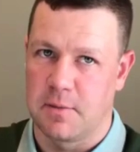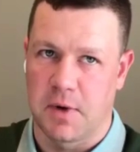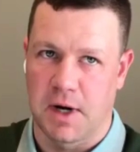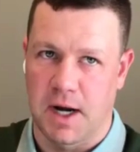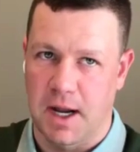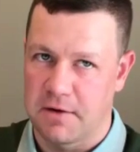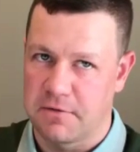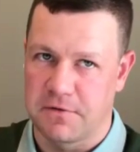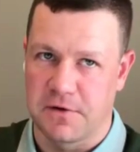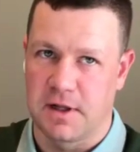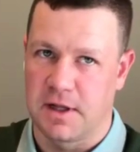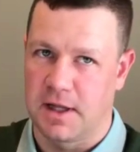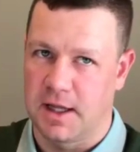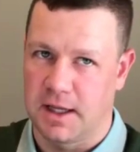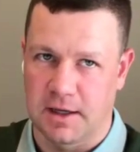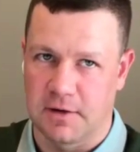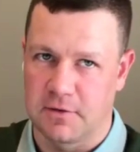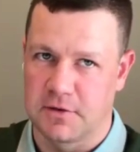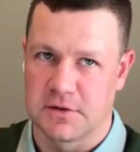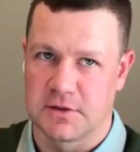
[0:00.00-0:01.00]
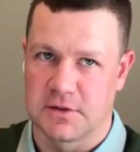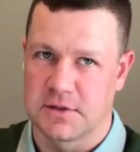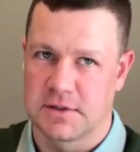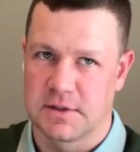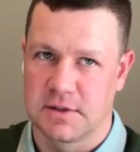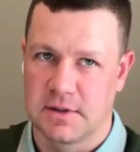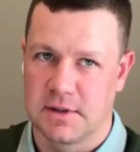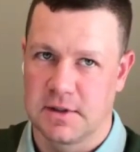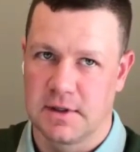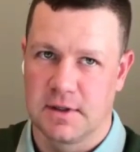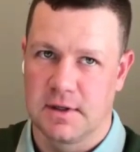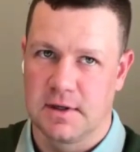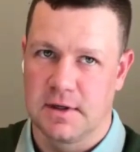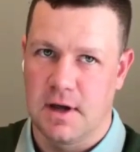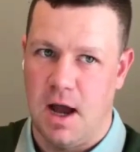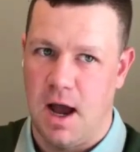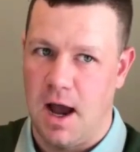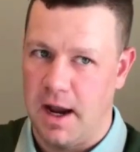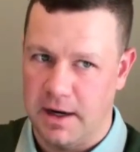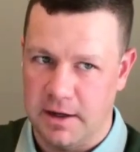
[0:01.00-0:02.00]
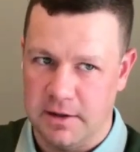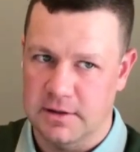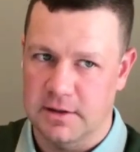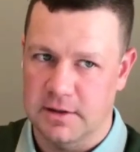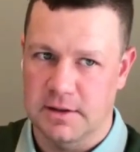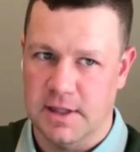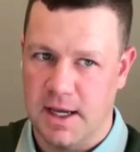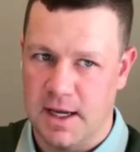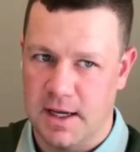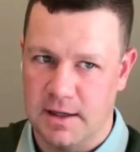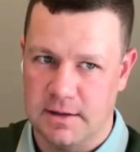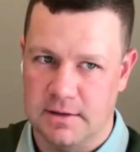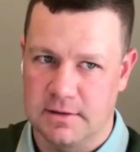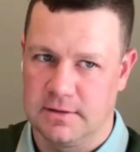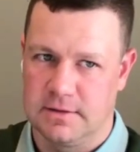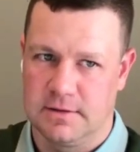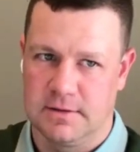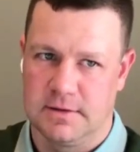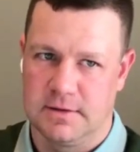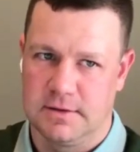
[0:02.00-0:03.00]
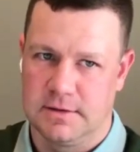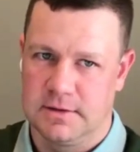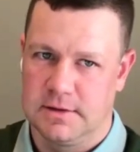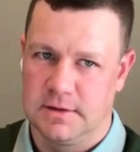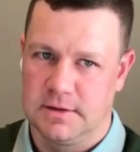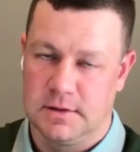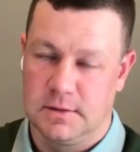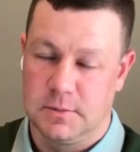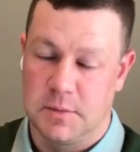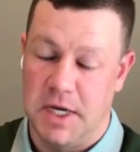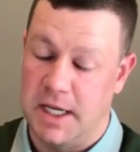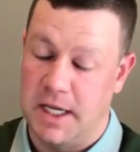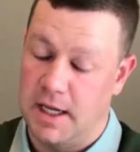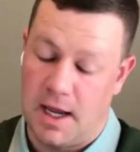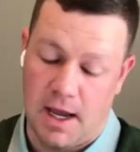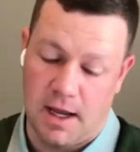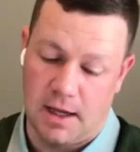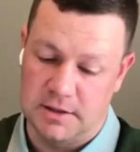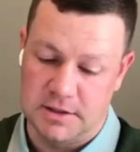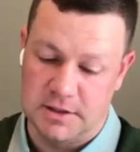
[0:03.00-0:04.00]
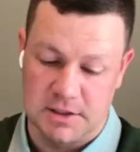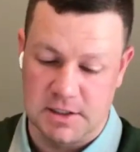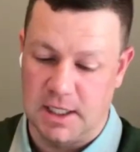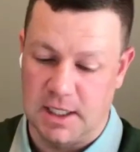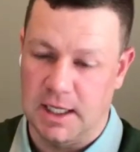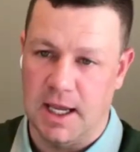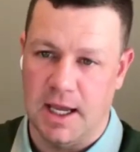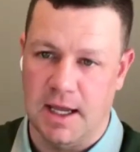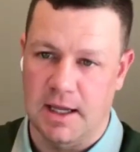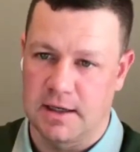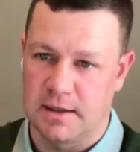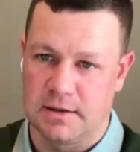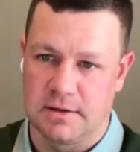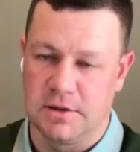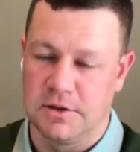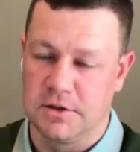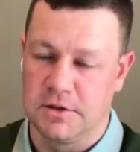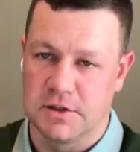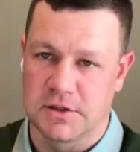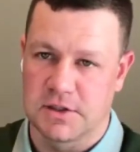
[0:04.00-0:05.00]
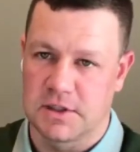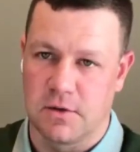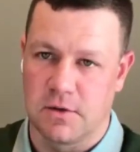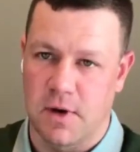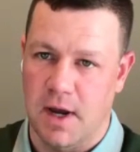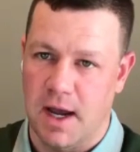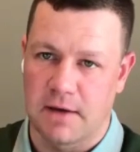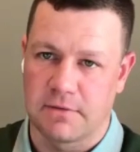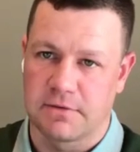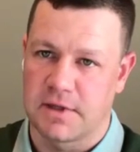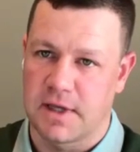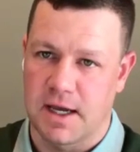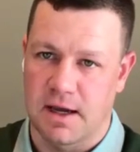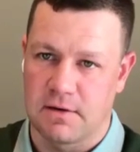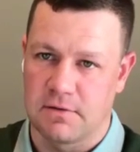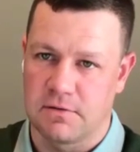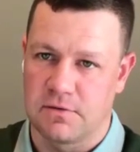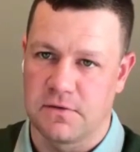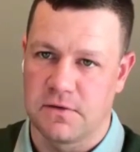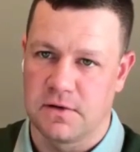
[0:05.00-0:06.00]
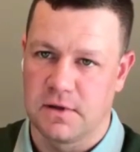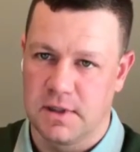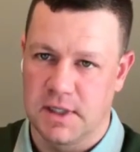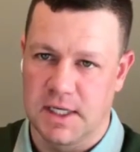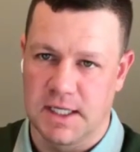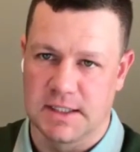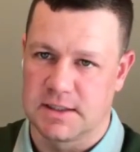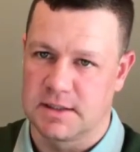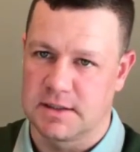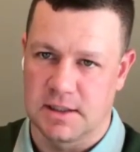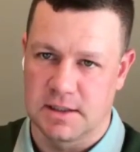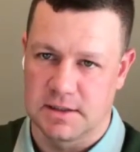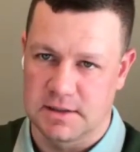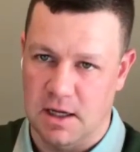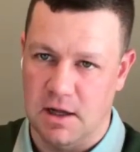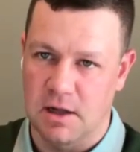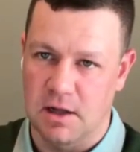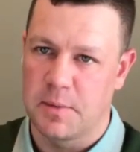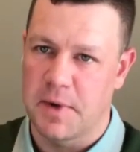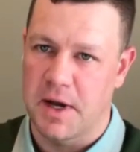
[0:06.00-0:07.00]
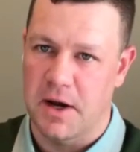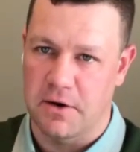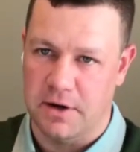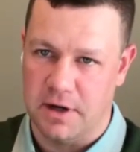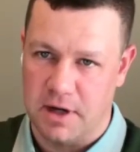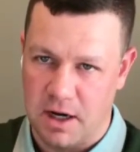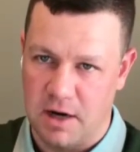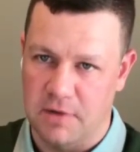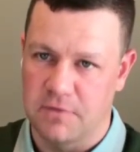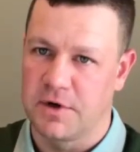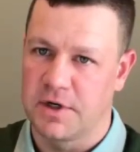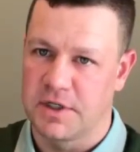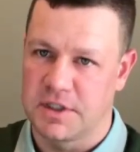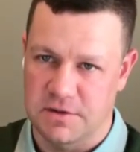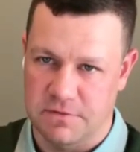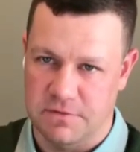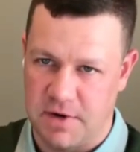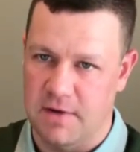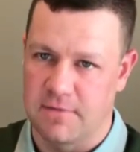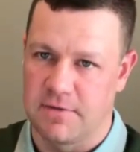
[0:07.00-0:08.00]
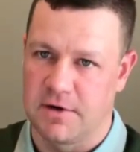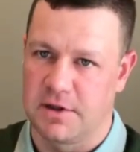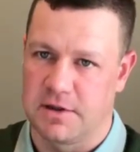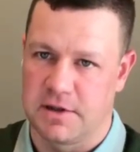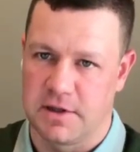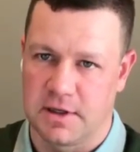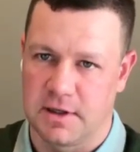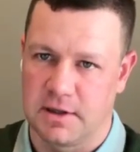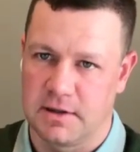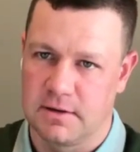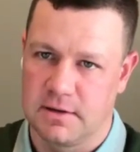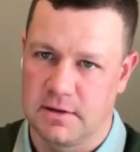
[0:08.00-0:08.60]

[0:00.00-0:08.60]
but I felt like it was higher than that. But yeah, just again, you have to have, it's all about coverage of everything.